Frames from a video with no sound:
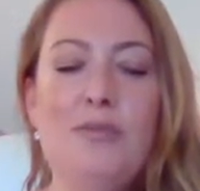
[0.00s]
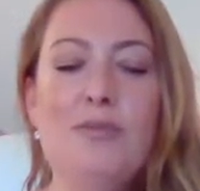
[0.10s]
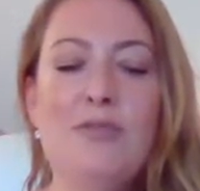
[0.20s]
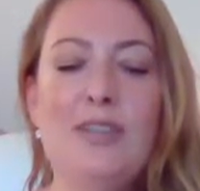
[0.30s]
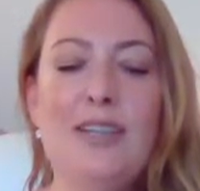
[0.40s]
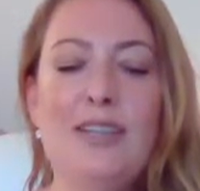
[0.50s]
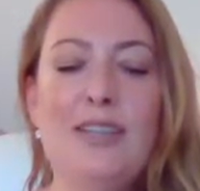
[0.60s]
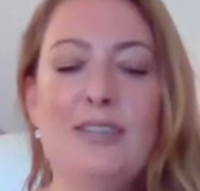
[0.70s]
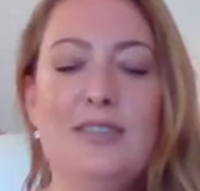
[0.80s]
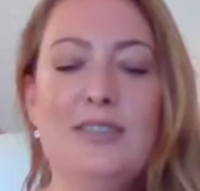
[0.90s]
aura
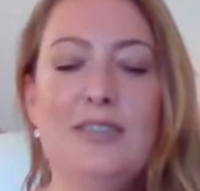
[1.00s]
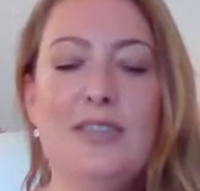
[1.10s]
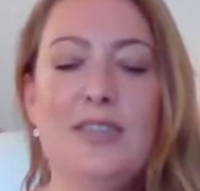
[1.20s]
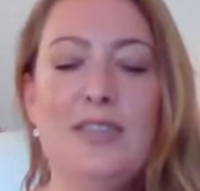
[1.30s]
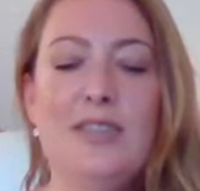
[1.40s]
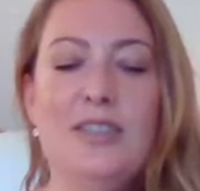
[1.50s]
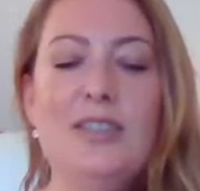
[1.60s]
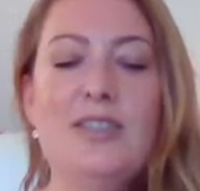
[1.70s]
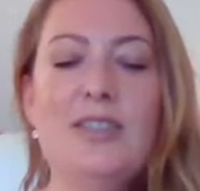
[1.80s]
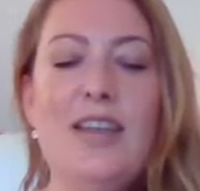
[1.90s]
lays,
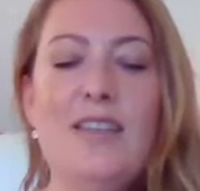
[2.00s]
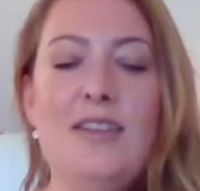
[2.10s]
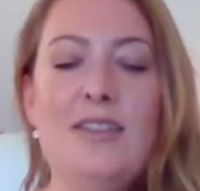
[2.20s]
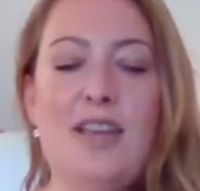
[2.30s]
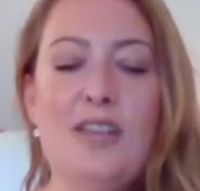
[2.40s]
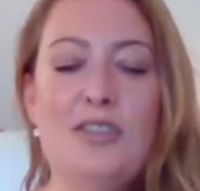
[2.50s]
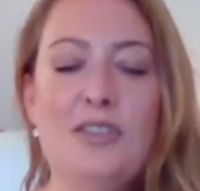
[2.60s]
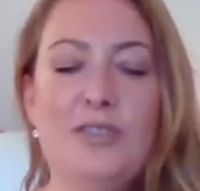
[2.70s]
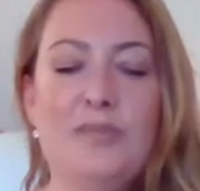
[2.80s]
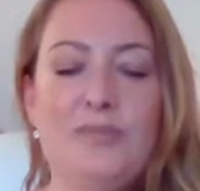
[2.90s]
just set the
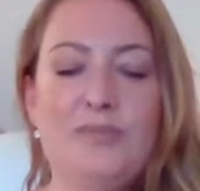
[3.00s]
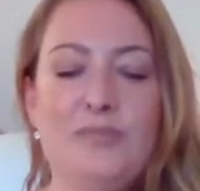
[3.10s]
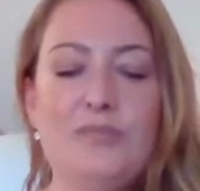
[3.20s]
intention